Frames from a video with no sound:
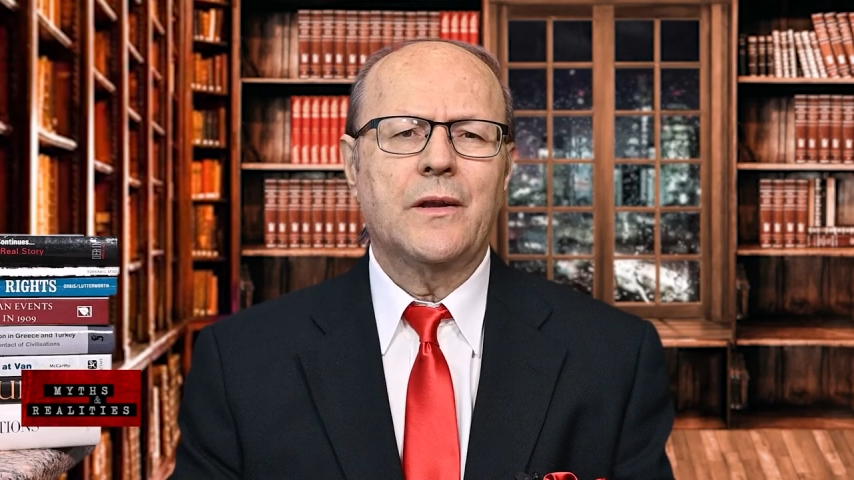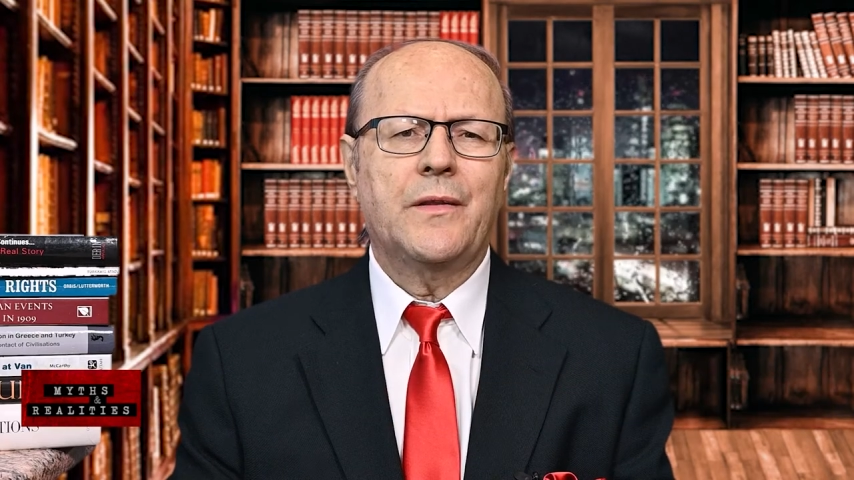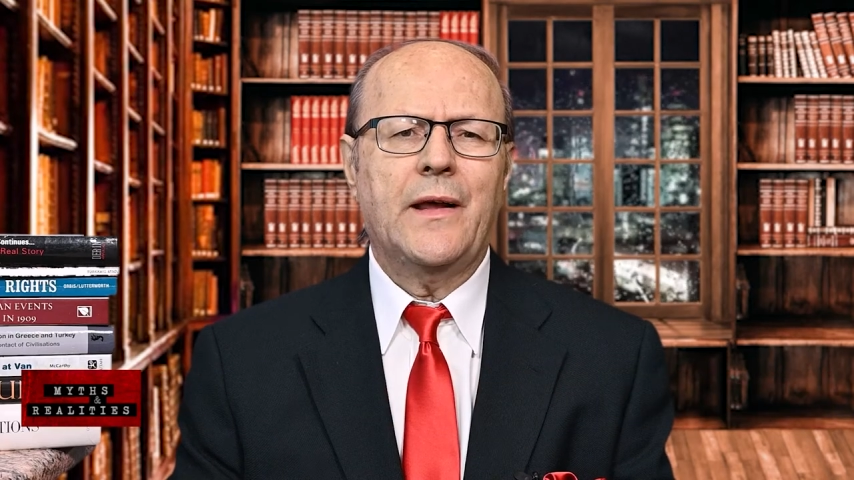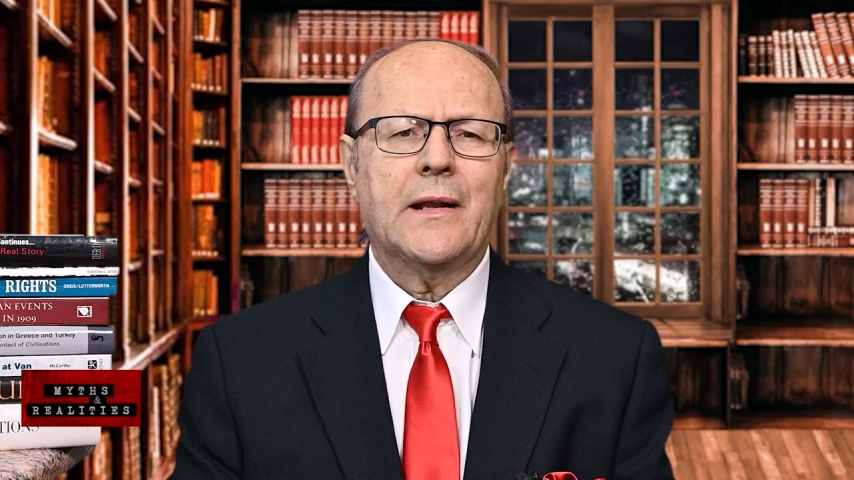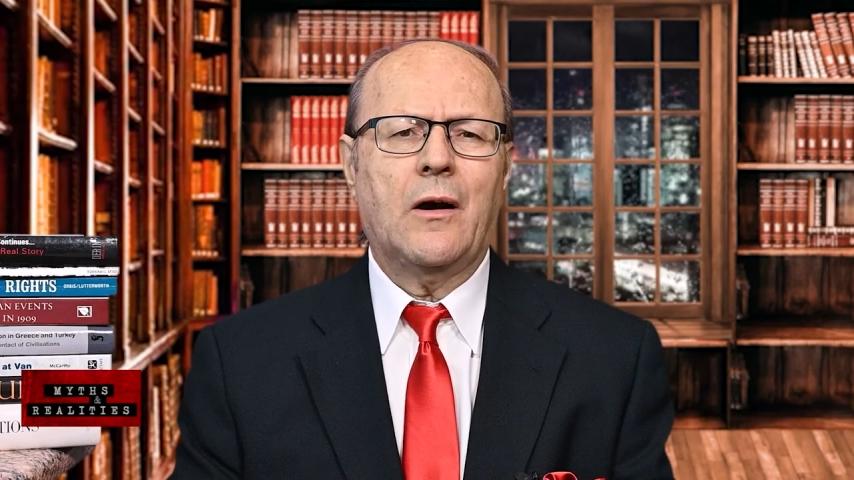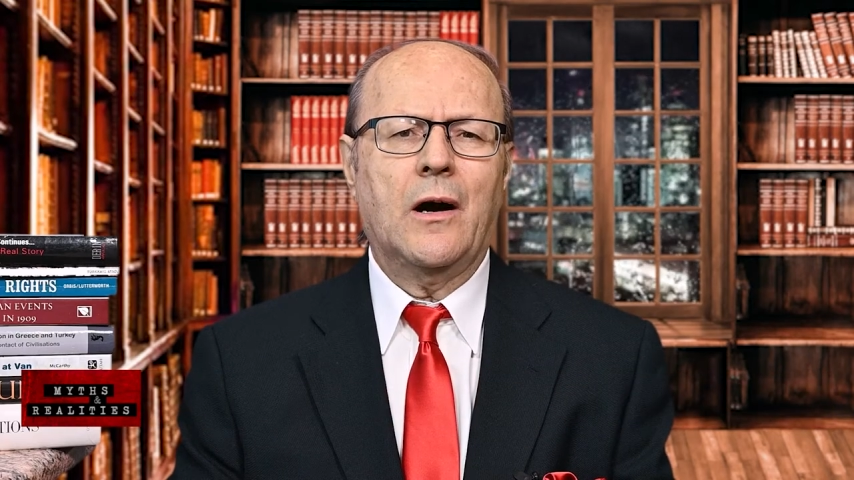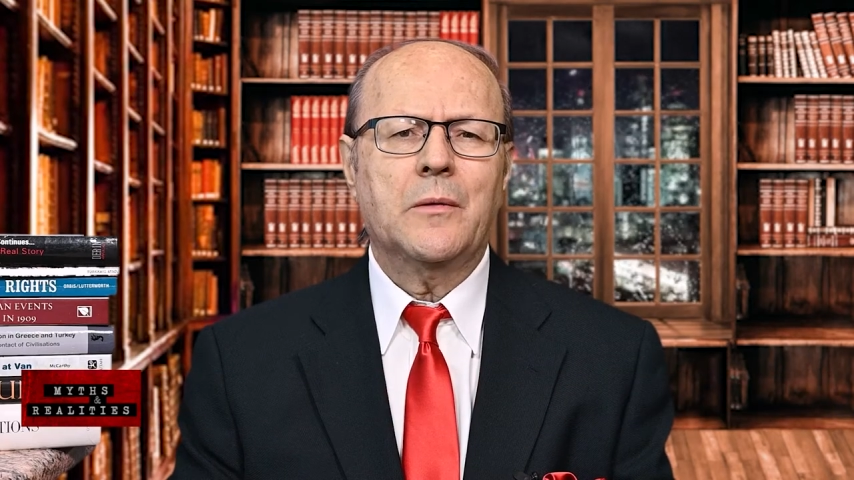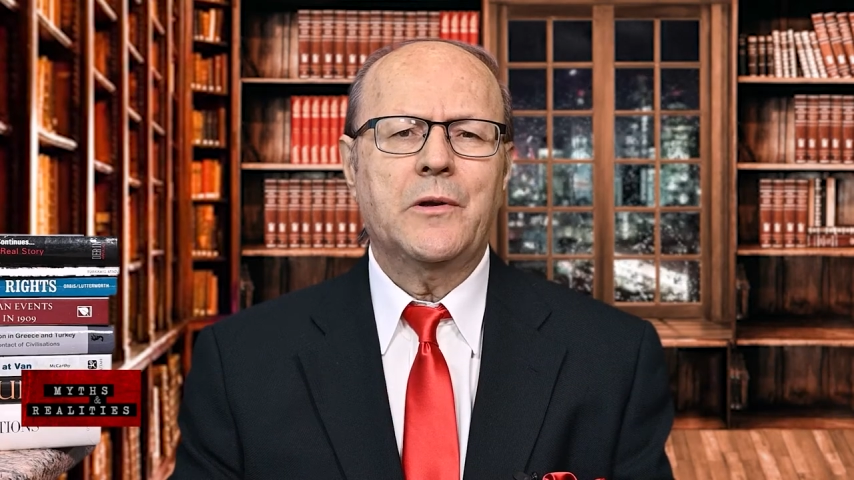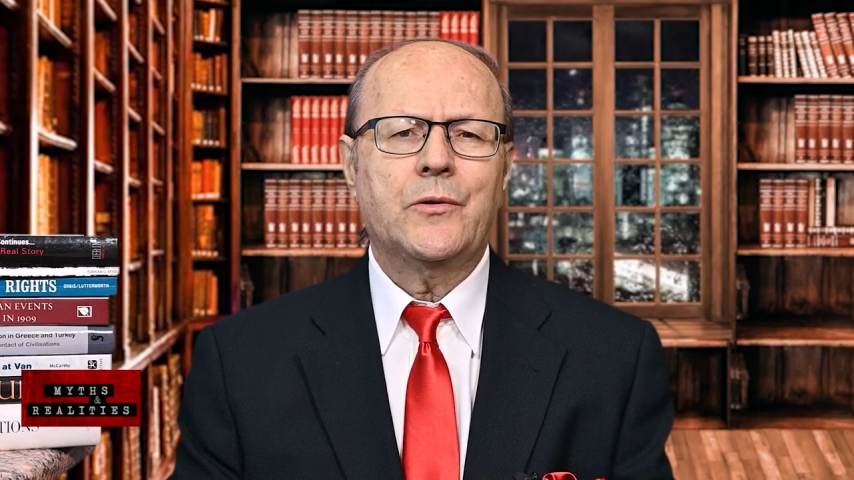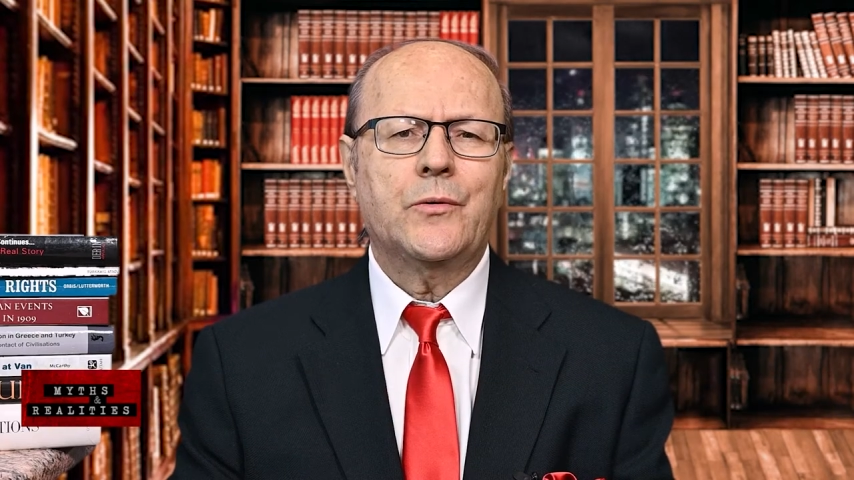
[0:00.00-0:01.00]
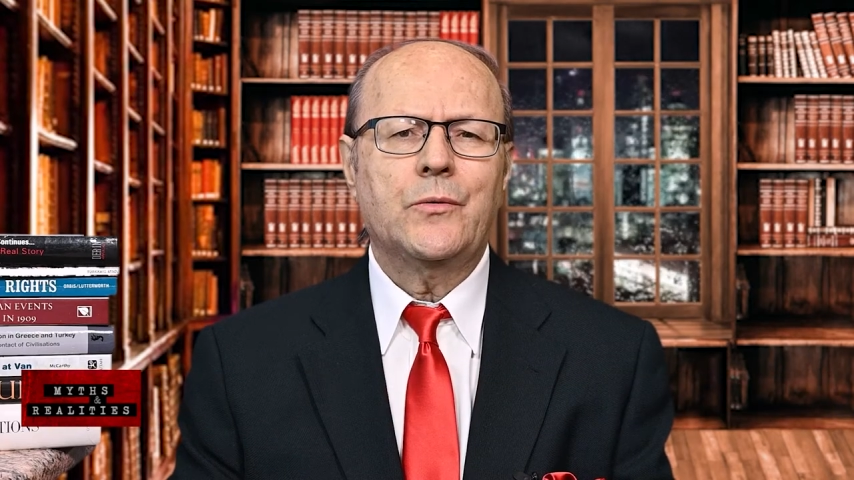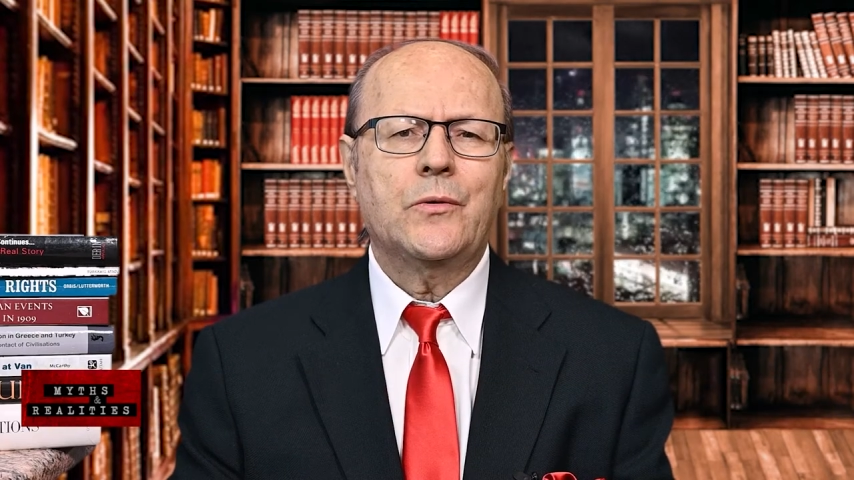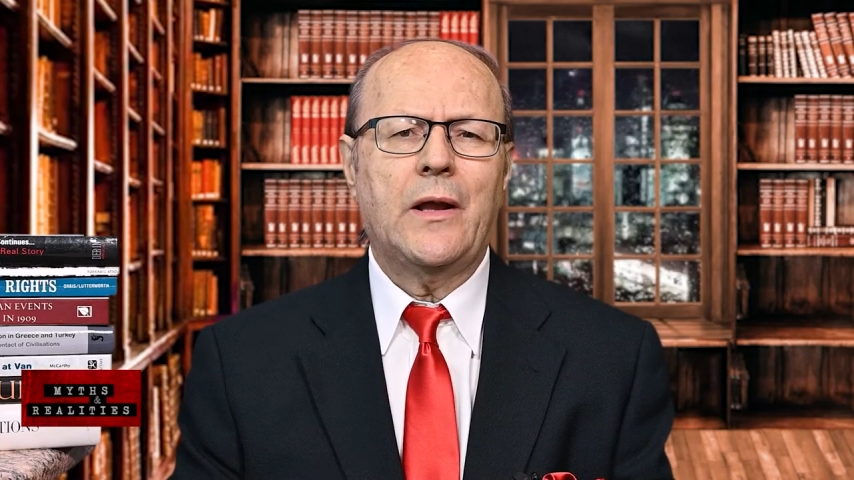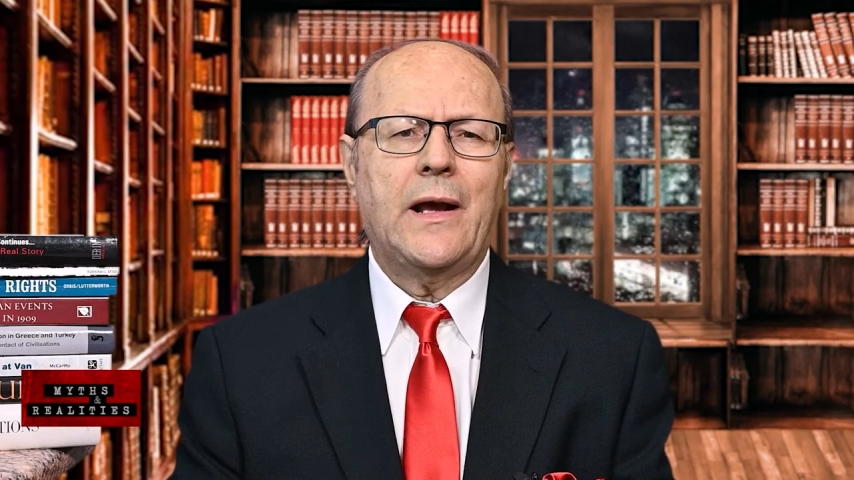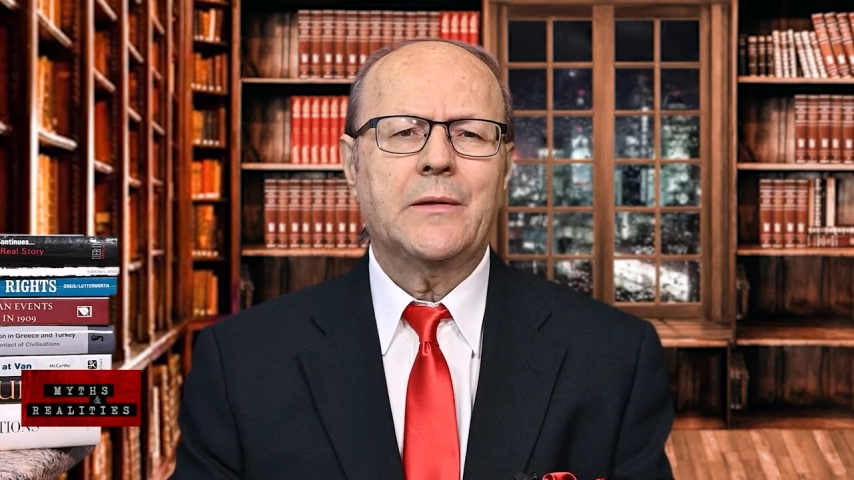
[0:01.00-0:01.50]
that Ottoman
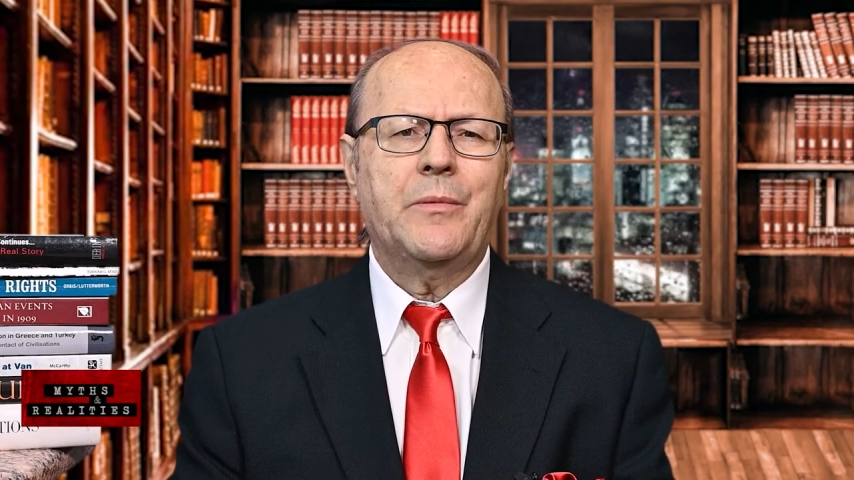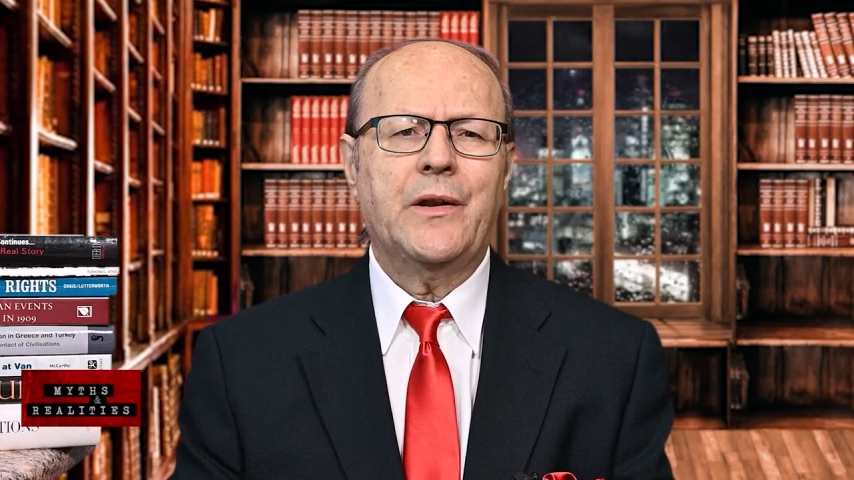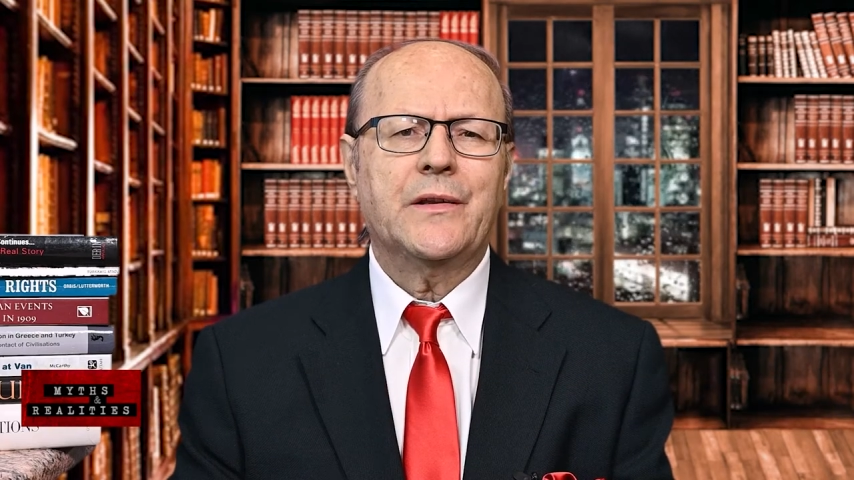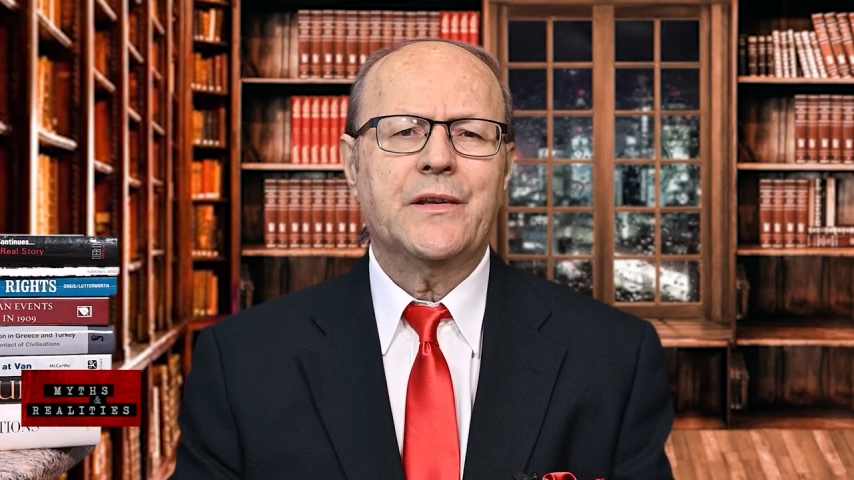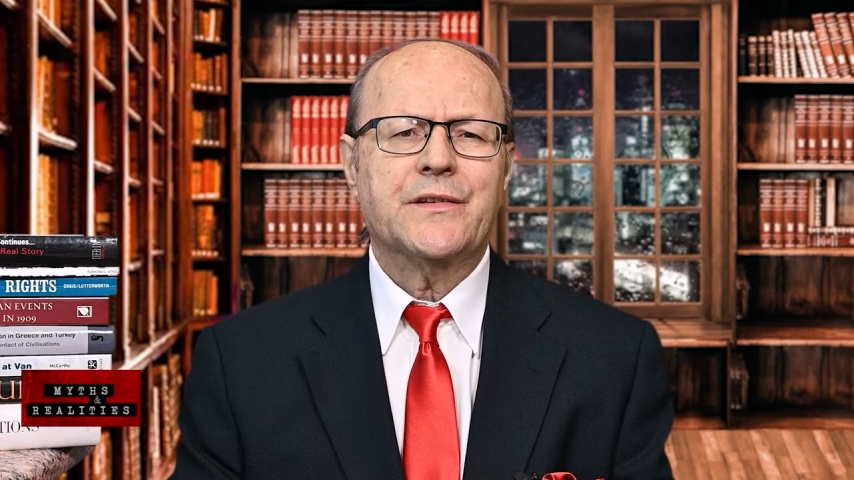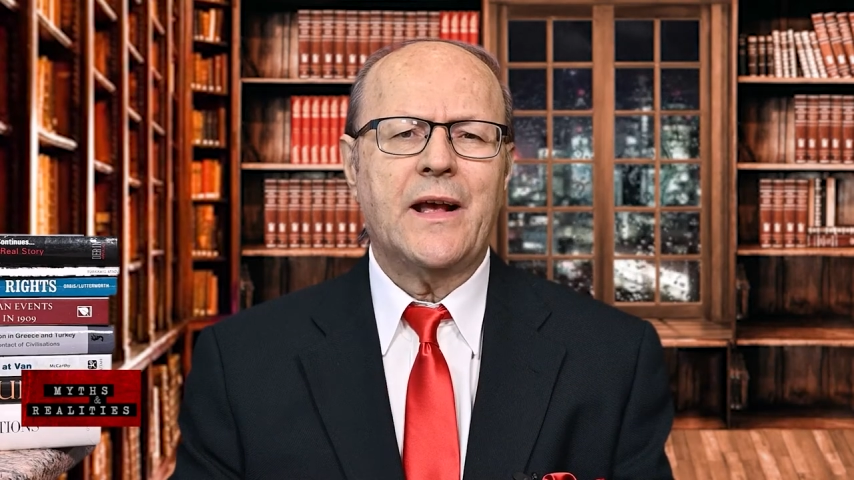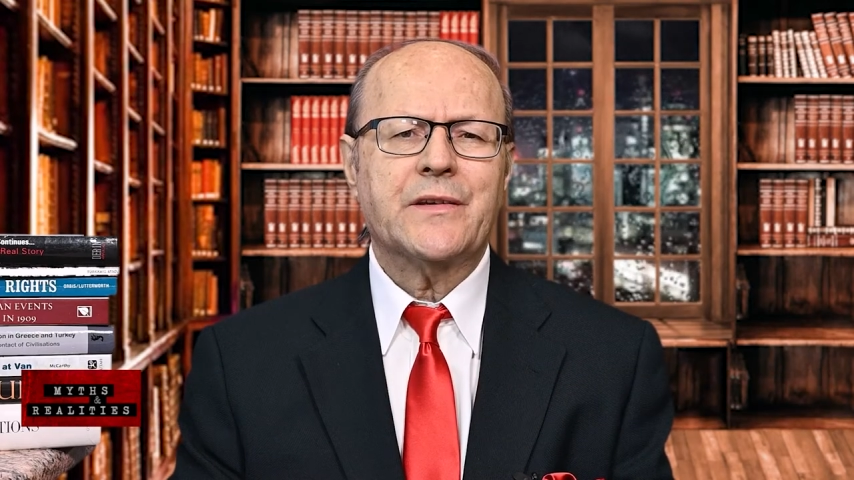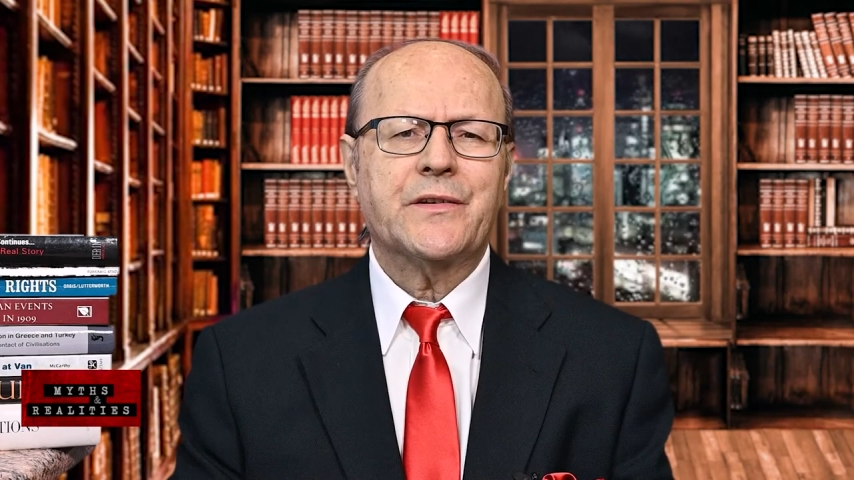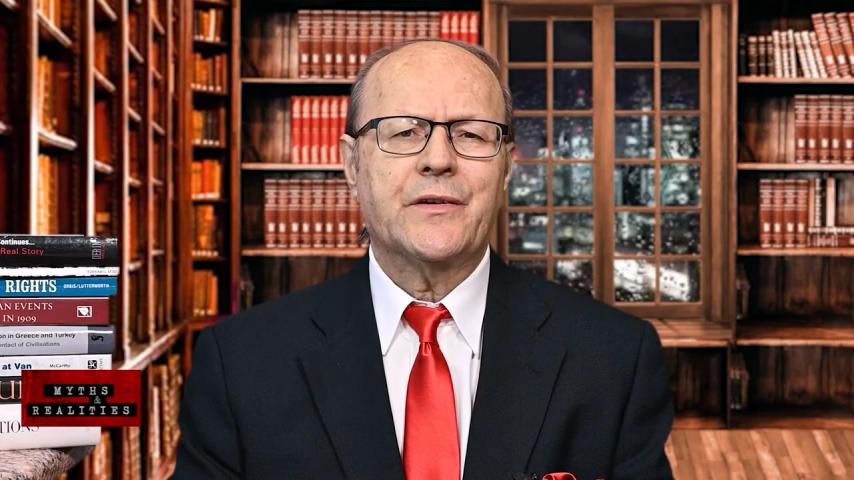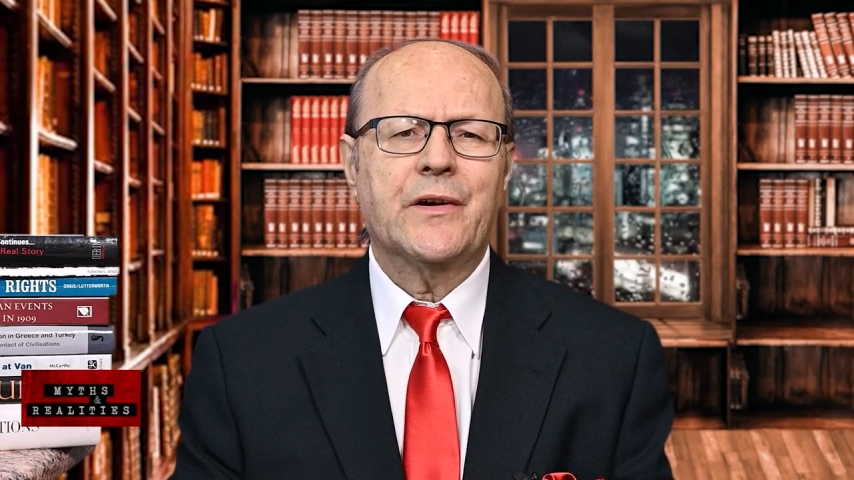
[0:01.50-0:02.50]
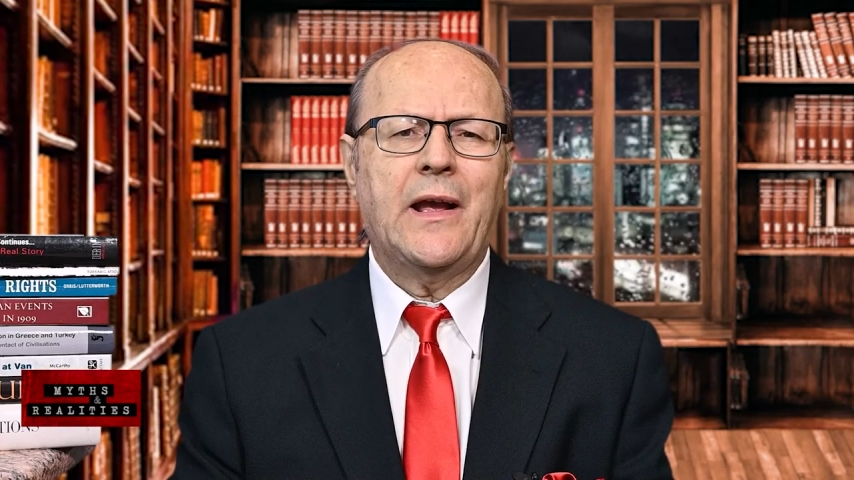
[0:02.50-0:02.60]
rule had been a disaster